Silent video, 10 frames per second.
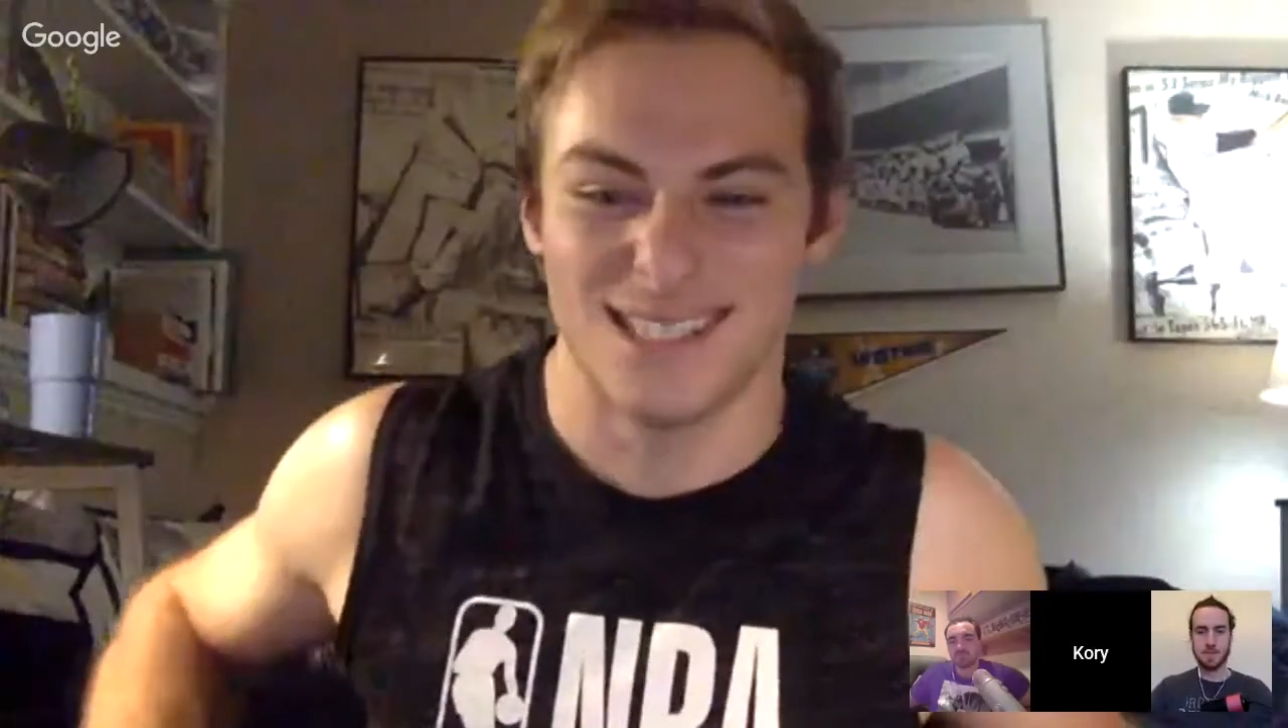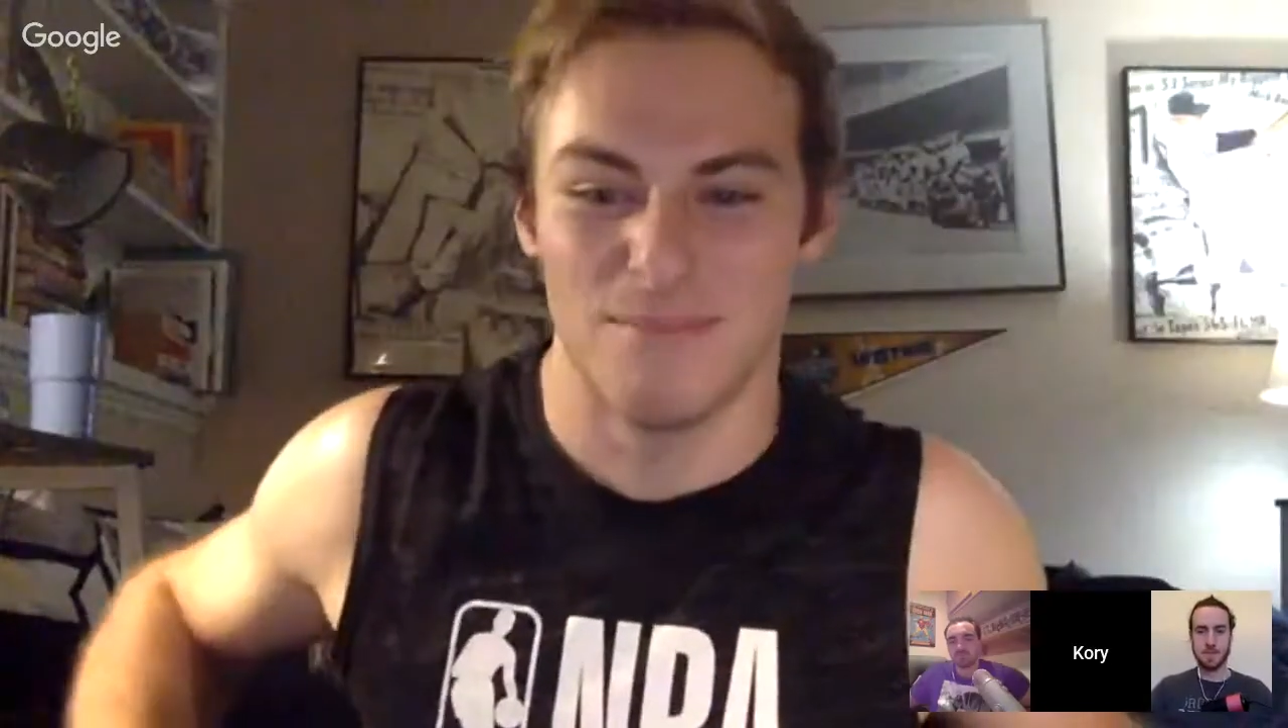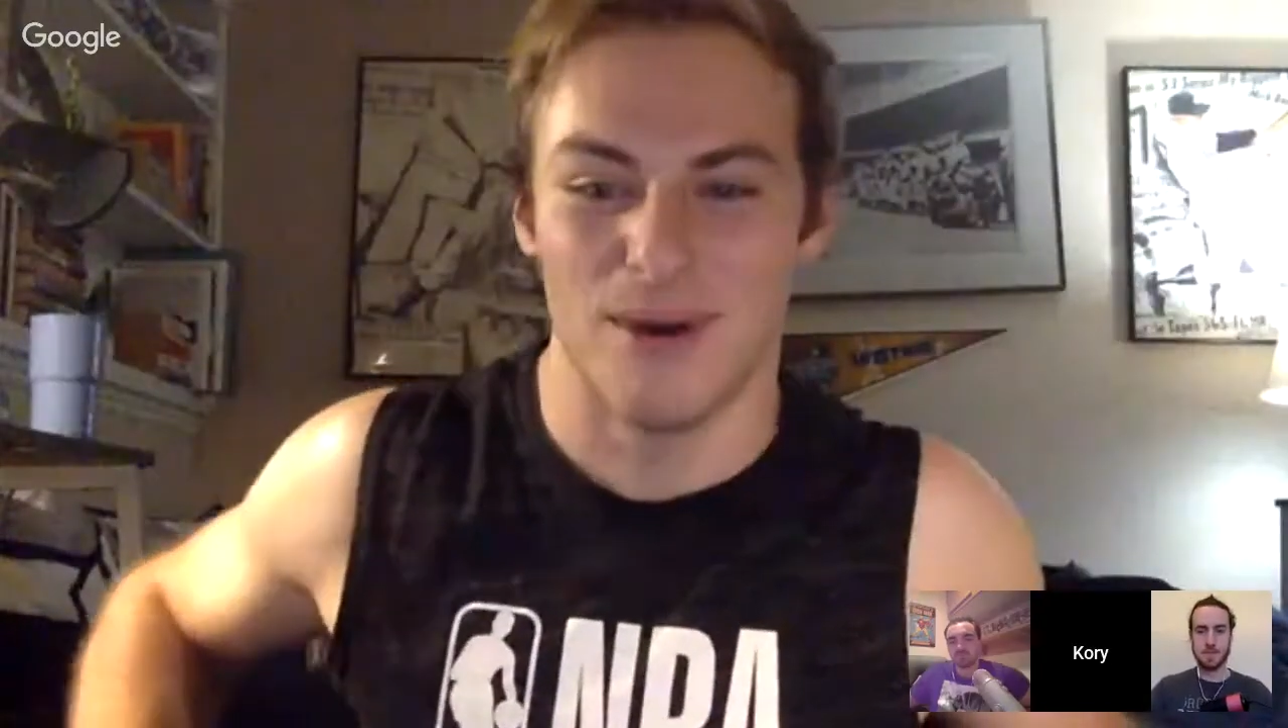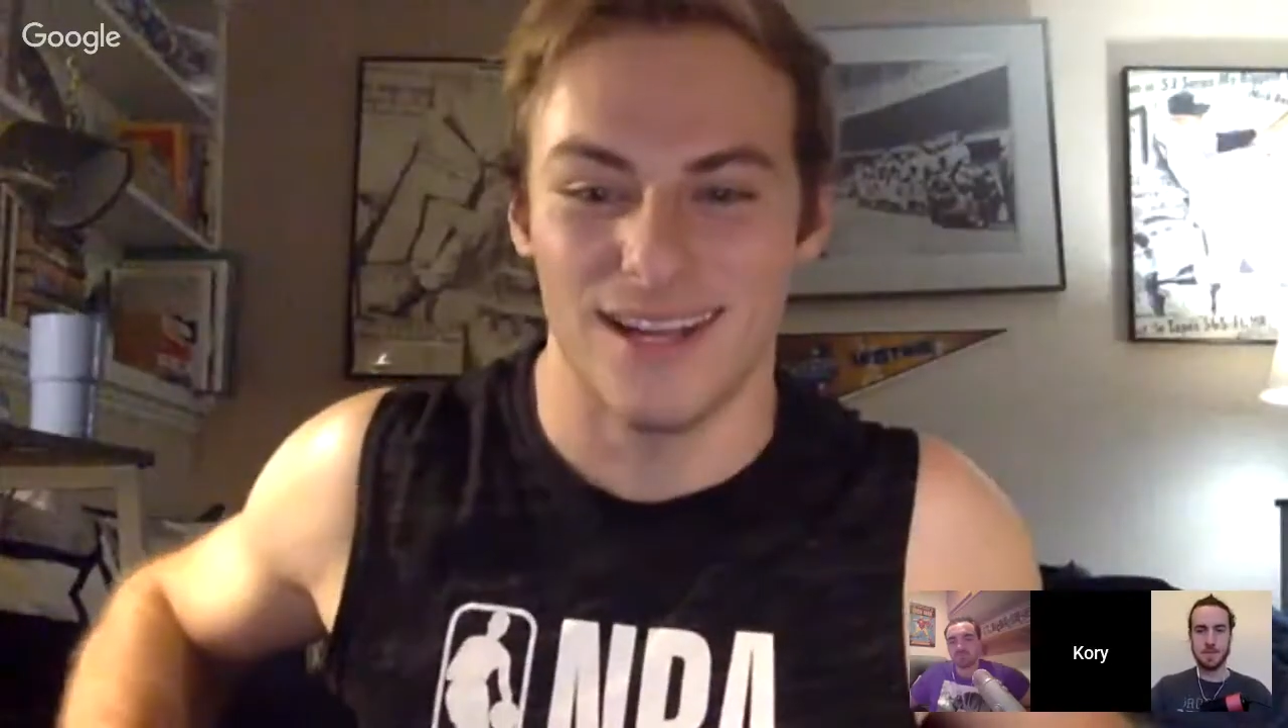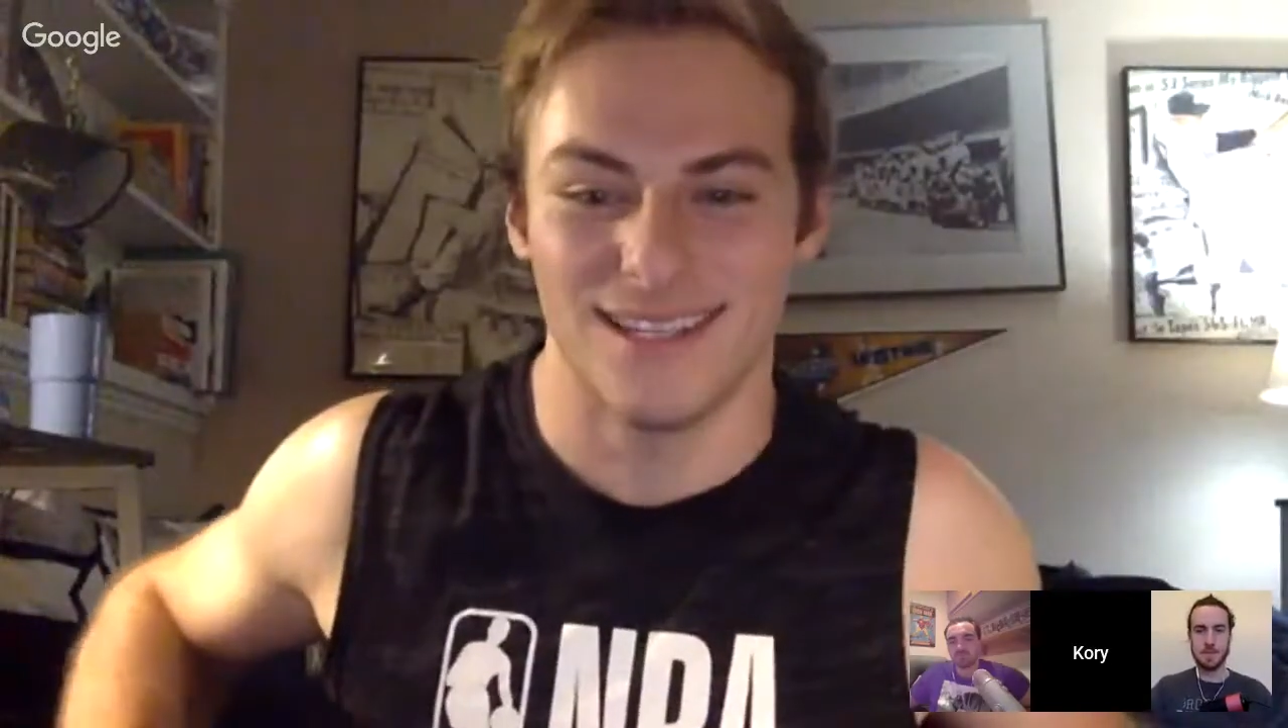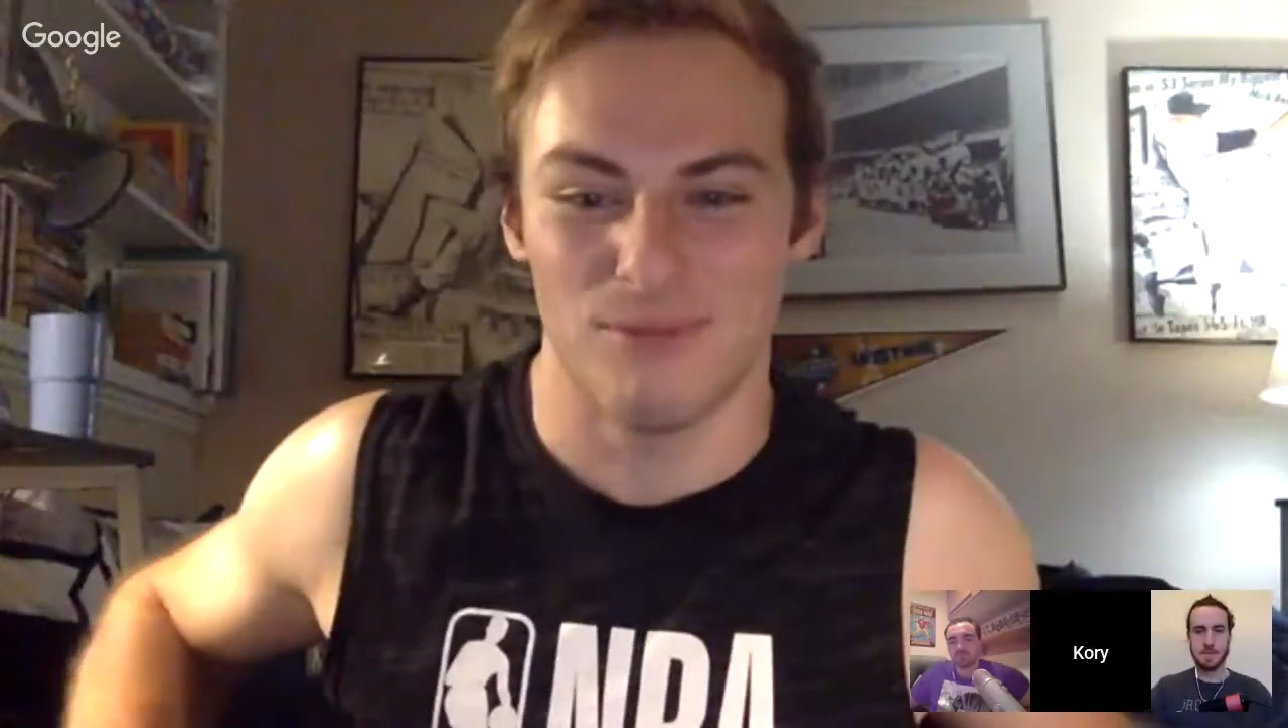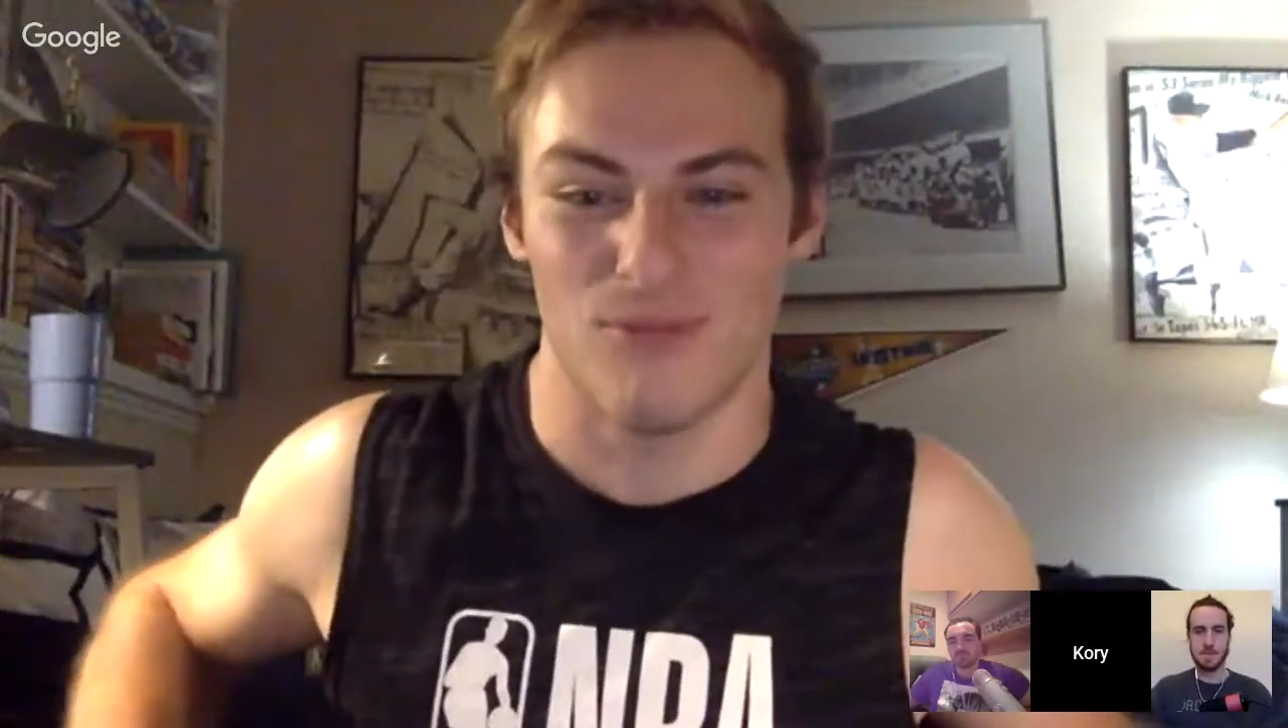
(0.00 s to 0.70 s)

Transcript: the button